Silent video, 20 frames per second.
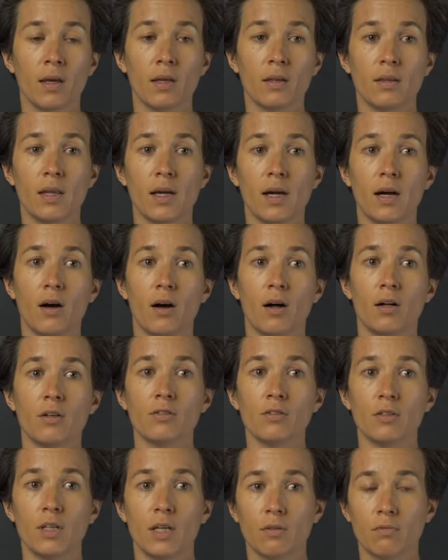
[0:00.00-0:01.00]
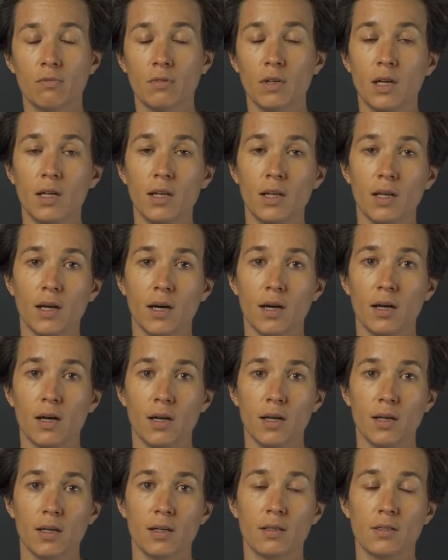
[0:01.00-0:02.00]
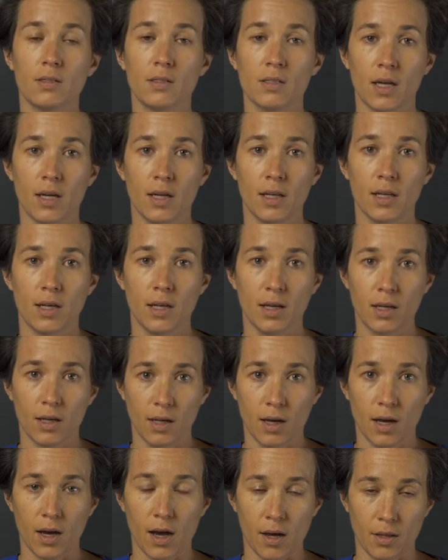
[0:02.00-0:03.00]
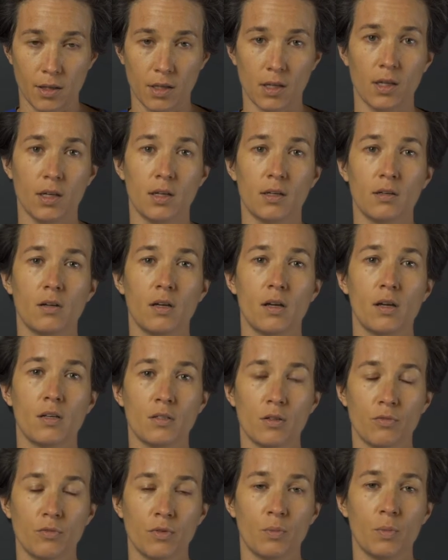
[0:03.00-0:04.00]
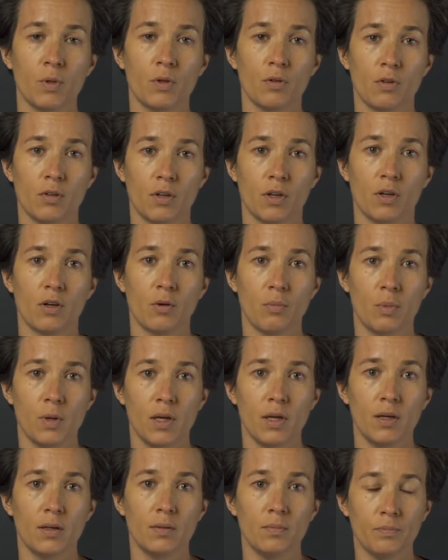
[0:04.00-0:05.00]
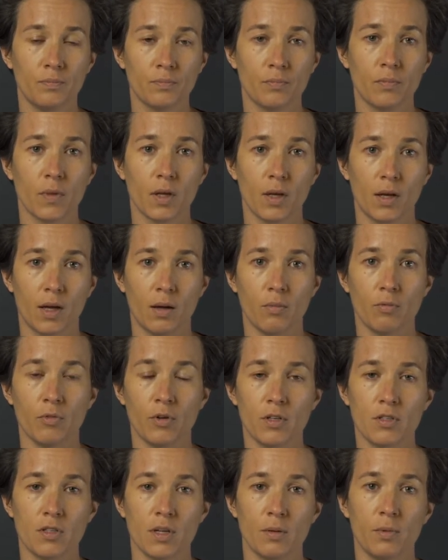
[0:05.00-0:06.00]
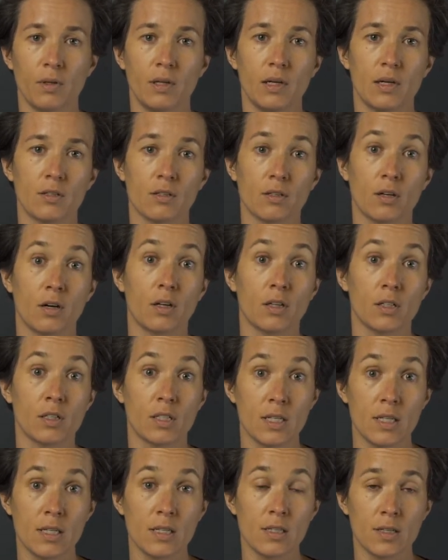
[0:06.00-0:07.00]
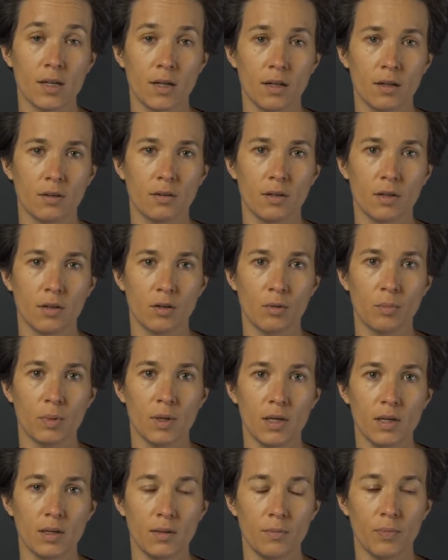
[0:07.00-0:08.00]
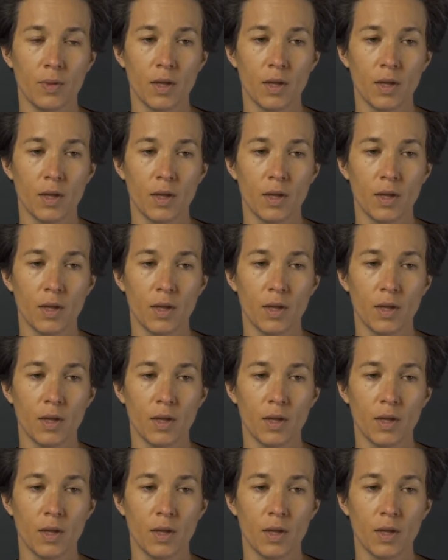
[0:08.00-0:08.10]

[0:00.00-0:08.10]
They are also like really exciting other areas of immune therapy. For example, there's CAR T-cell therapy.